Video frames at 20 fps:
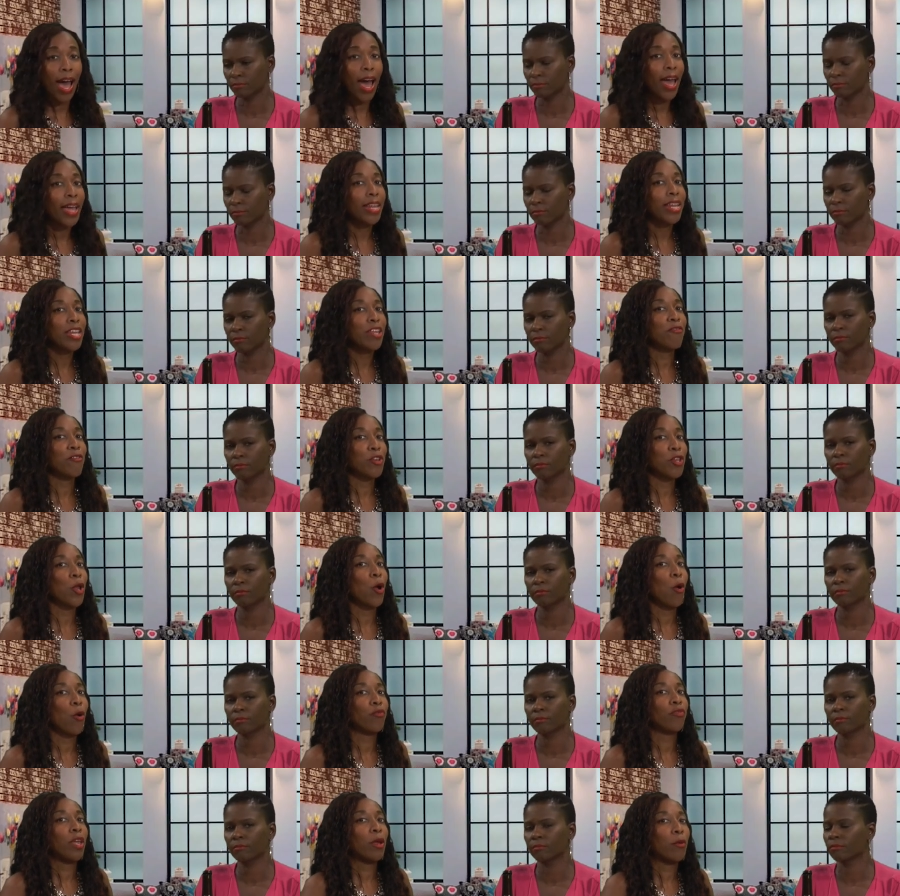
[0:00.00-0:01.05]
Speaker 1: I didn't even
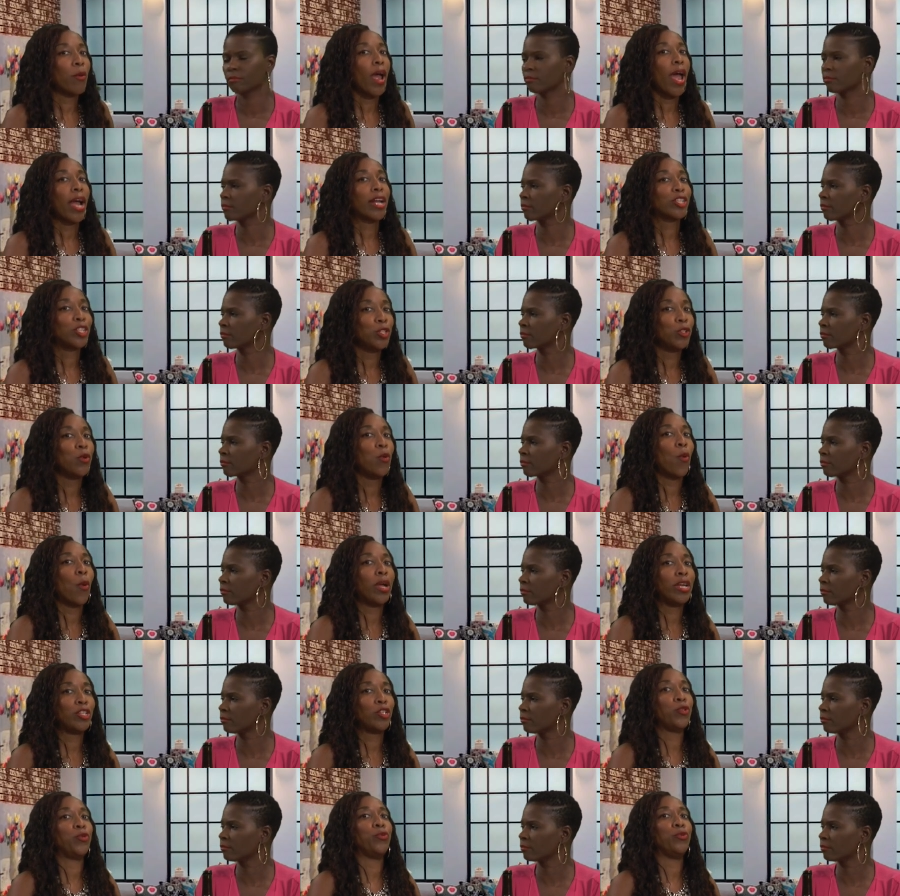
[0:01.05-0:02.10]
know if they were actually
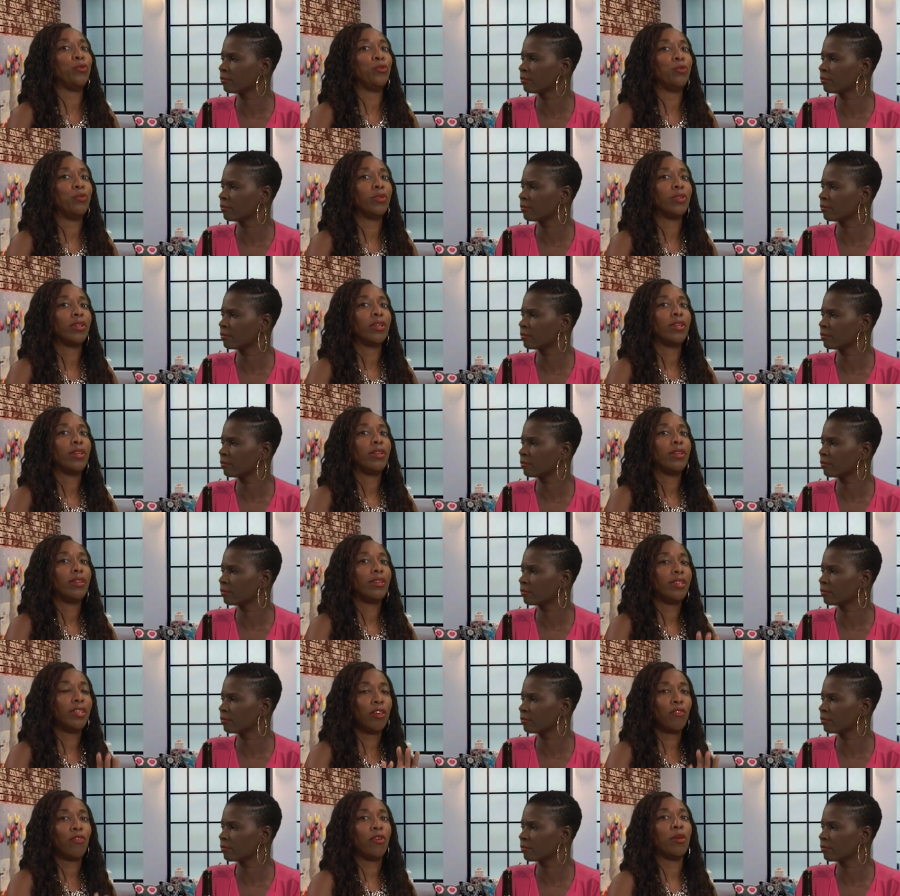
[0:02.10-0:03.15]
going to
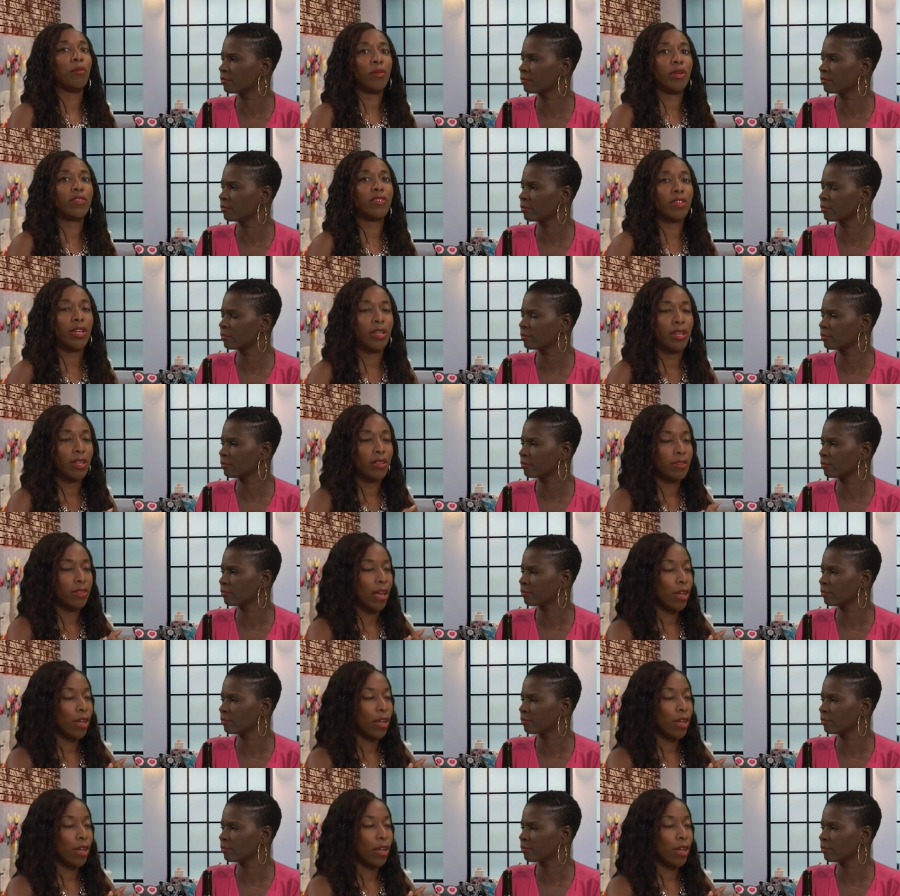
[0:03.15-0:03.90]
give him a sentence